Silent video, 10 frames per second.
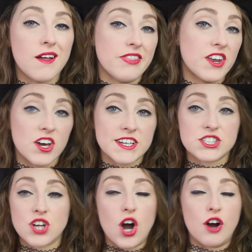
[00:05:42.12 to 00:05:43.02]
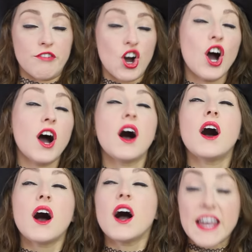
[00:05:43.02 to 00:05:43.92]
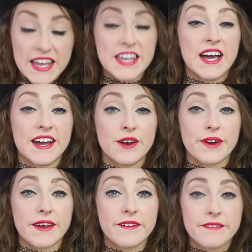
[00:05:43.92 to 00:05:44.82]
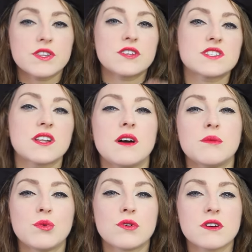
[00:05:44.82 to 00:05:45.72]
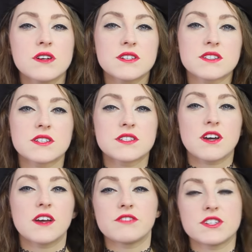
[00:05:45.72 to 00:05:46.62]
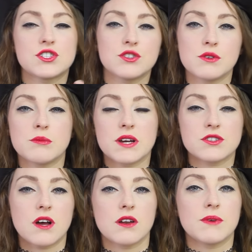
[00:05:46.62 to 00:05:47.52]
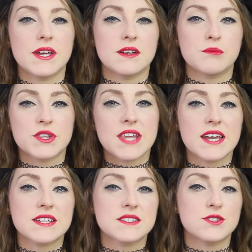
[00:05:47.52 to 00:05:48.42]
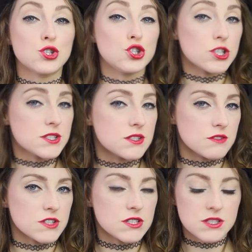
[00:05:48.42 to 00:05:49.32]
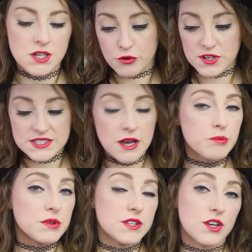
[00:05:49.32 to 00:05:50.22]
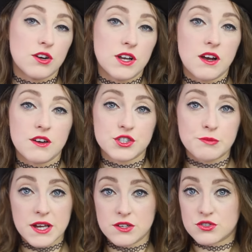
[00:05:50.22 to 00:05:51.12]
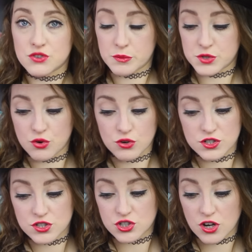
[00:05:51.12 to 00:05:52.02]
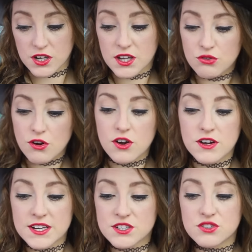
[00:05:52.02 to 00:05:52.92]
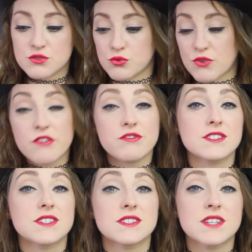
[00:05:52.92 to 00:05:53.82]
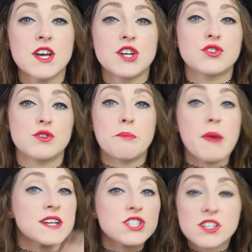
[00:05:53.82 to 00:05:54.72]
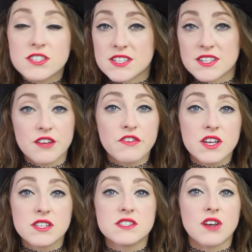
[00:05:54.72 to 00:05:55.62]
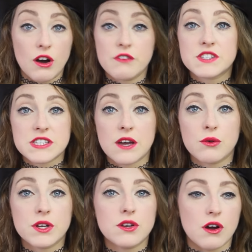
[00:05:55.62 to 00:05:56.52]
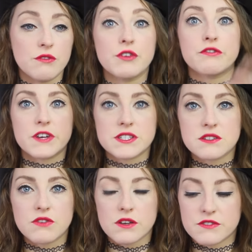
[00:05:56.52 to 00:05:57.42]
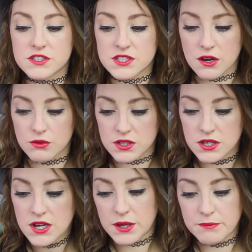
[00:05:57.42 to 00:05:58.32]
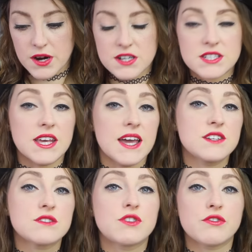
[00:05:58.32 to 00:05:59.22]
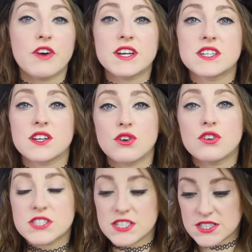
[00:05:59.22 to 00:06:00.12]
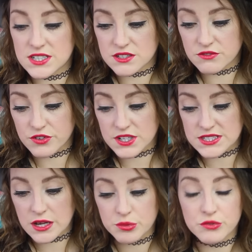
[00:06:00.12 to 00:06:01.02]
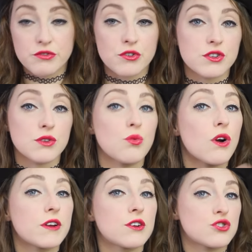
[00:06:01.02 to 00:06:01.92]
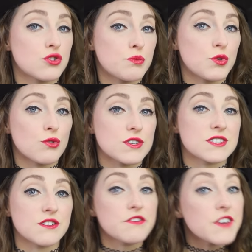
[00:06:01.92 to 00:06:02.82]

on the night of Oíche Shamhna. There's a lot more to dive into about Halloween, but that is the gist of it. For example, the early Irish manuscripts, according to John Gilroy, are littered with references to the magical significance of Samhain, of the festival of Samhain. It marked the end of the fighting and hunting season, for example, for the warrior troop known as the